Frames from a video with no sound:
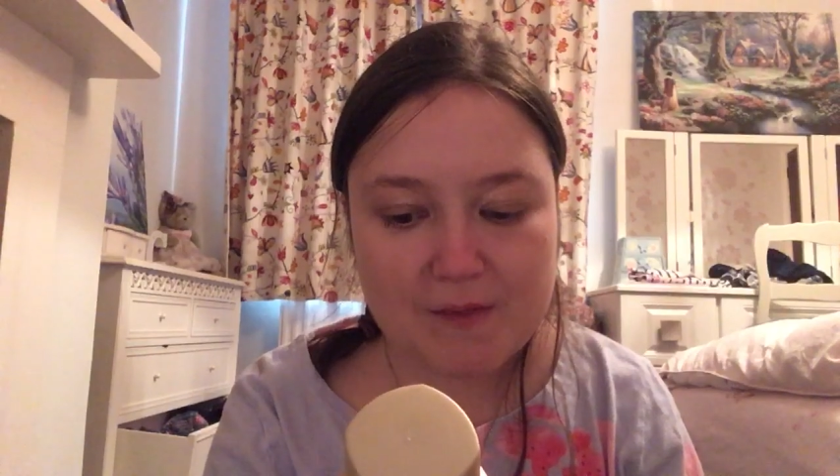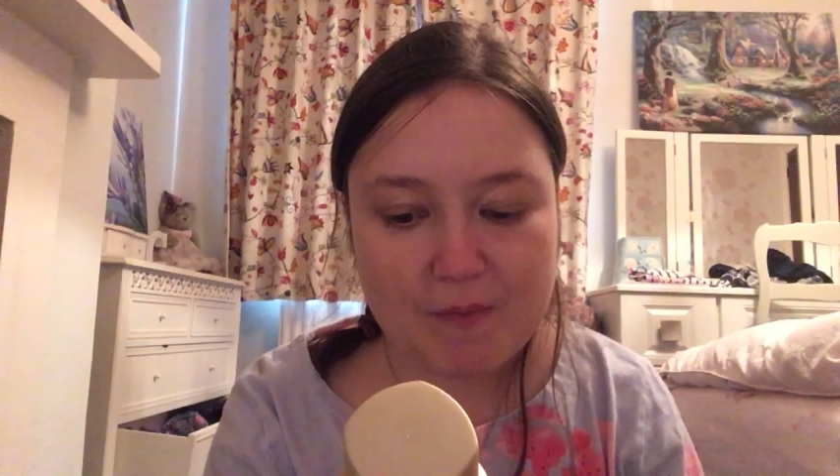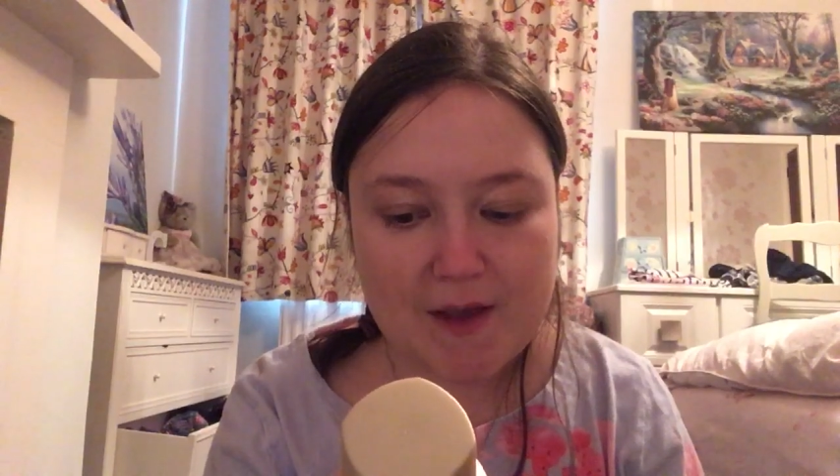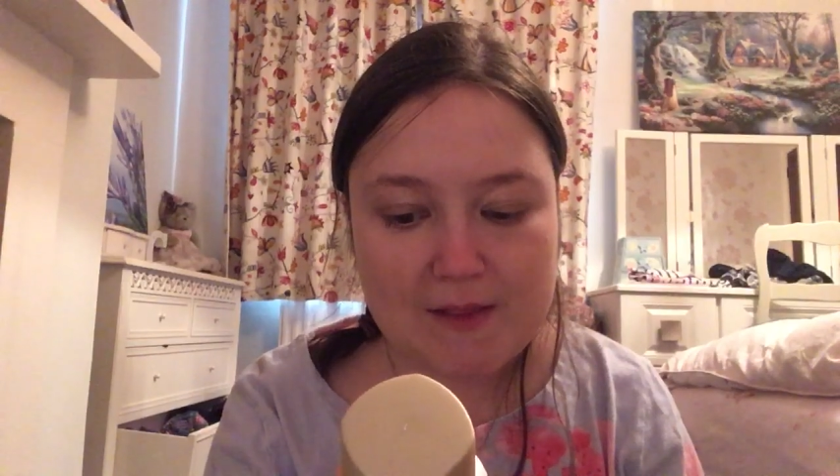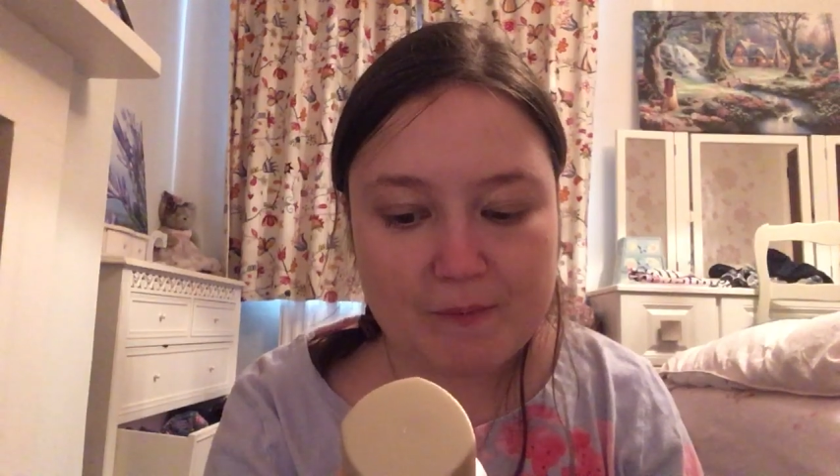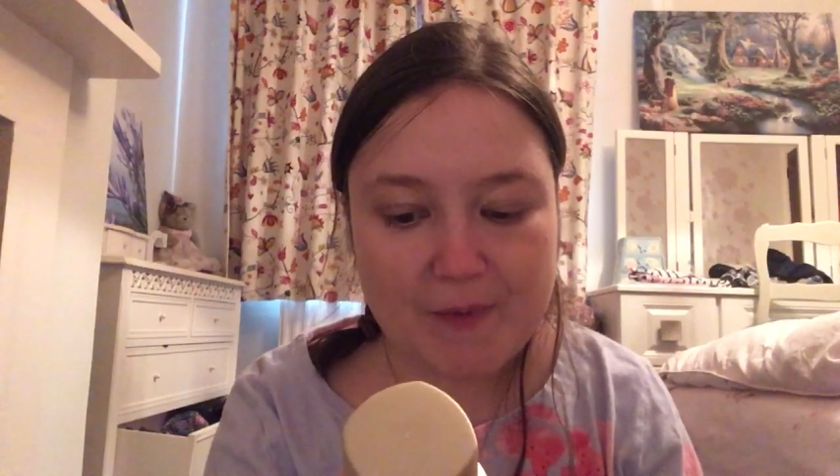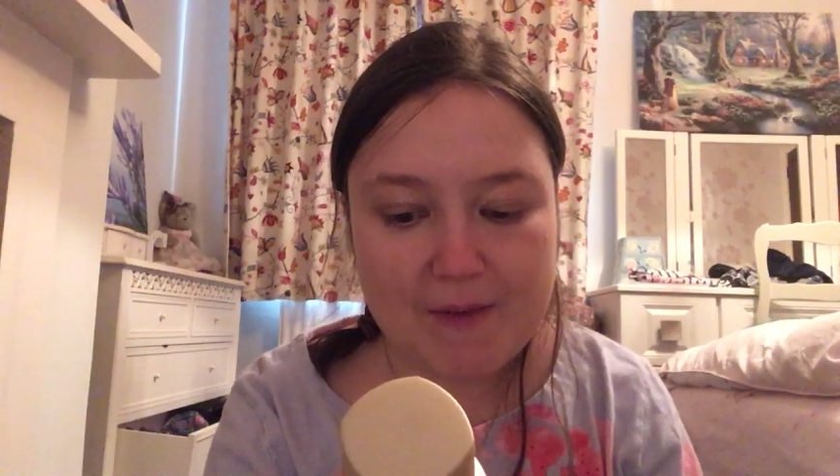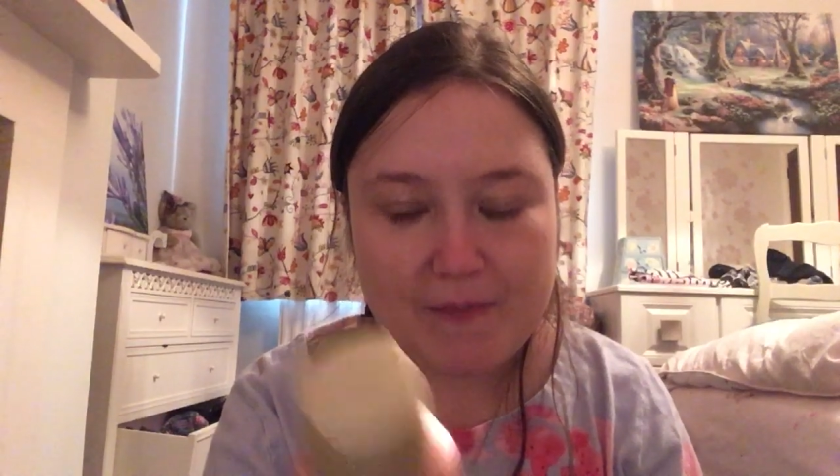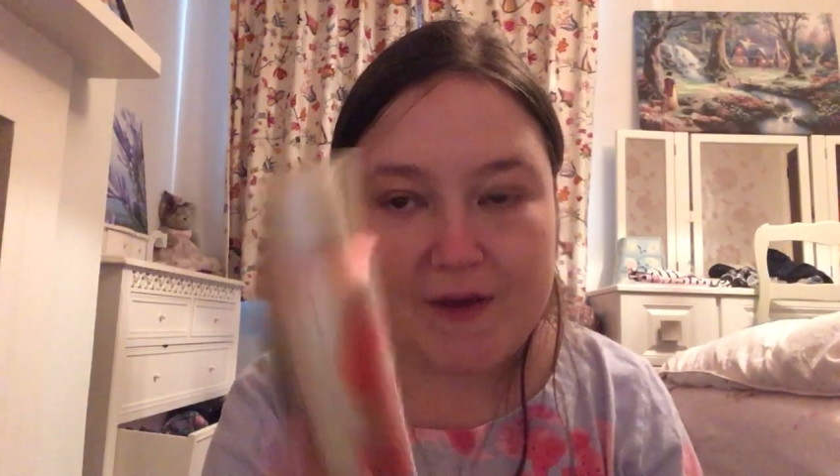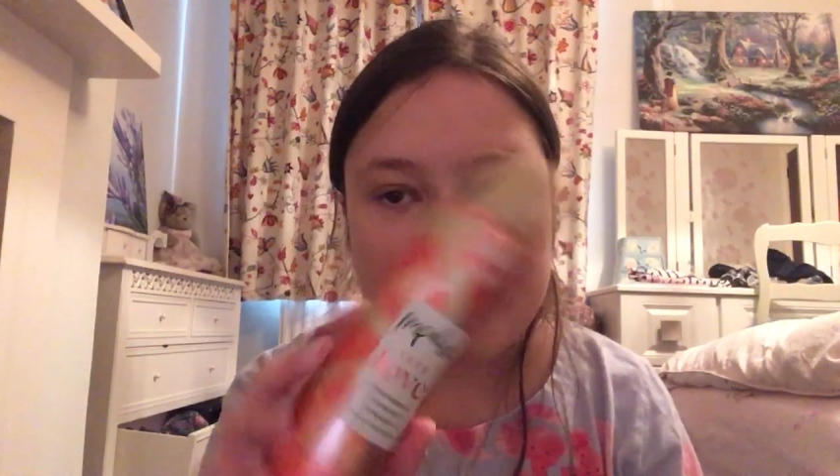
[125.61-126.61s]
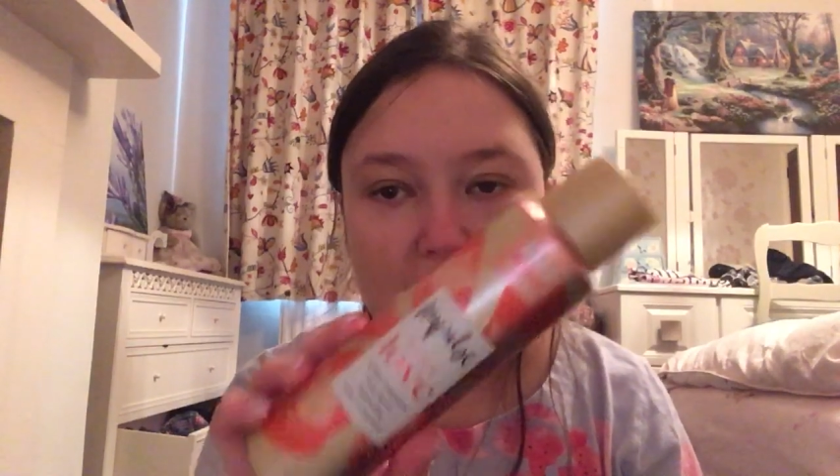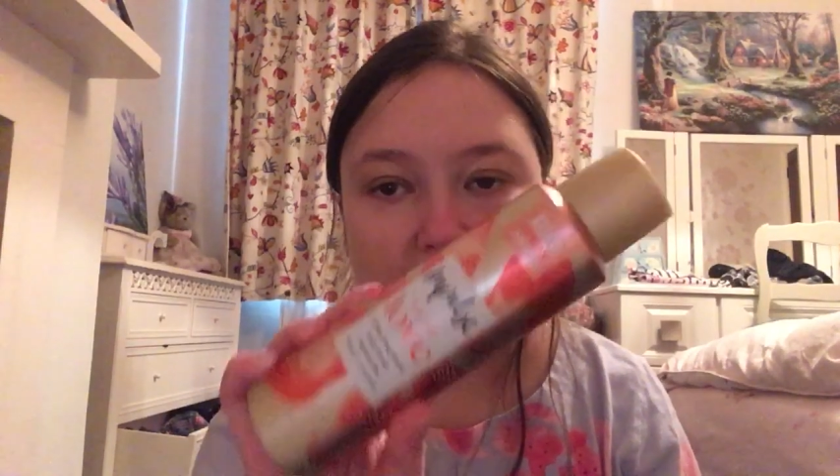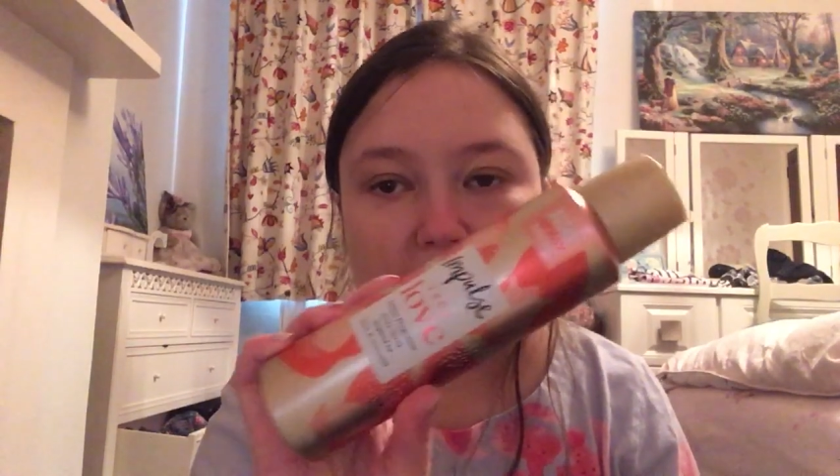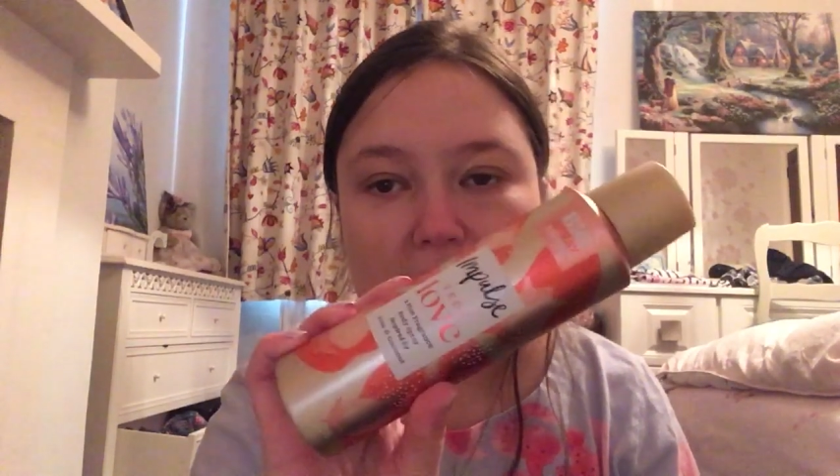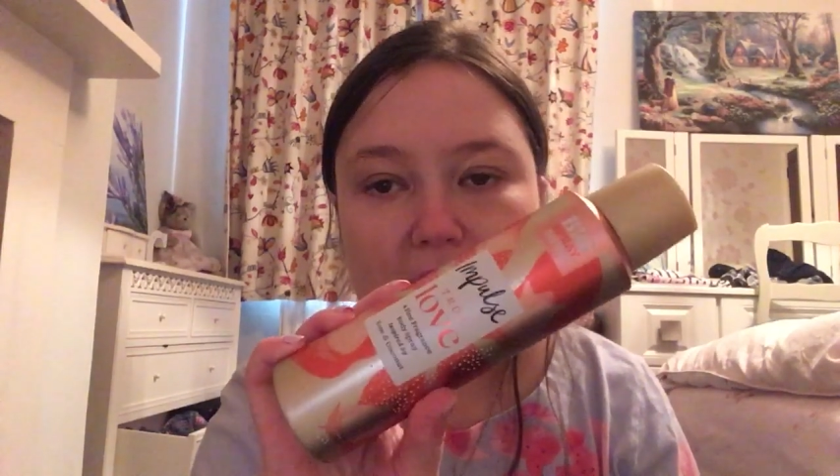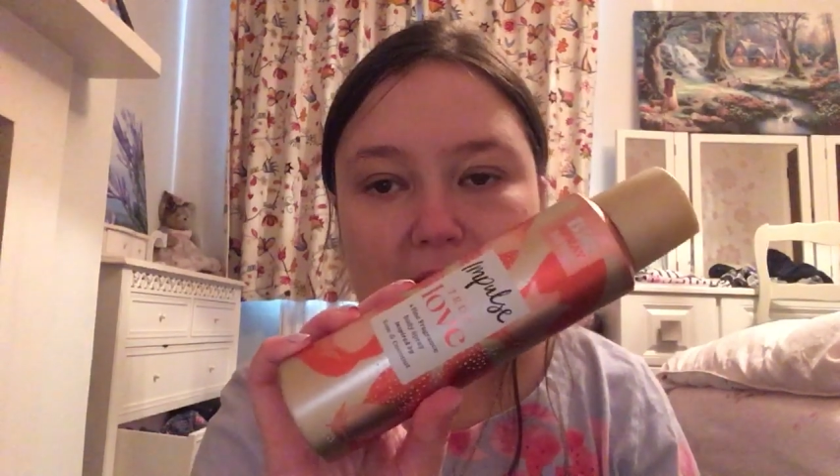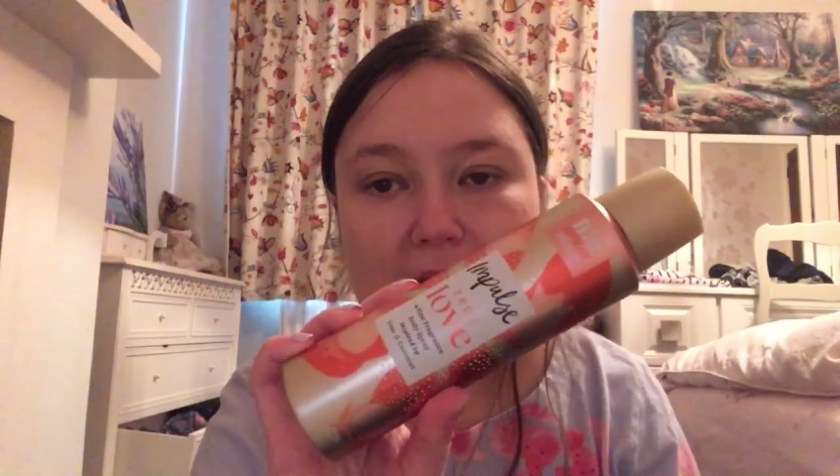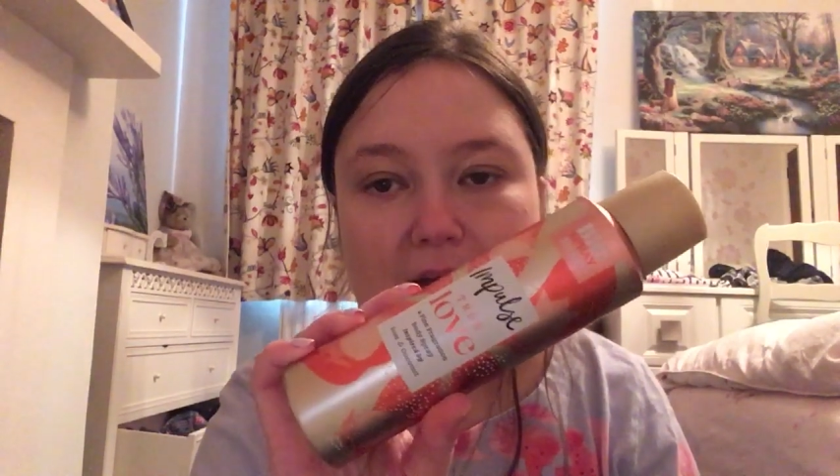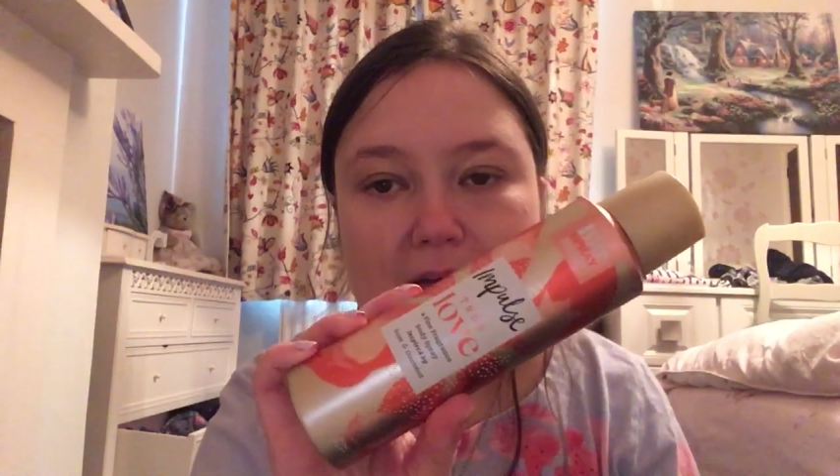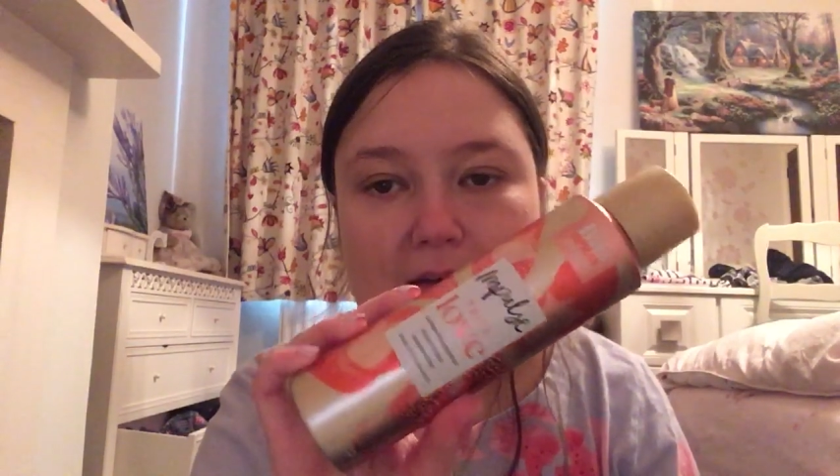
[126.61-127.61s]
spray inspired by rose and coconut.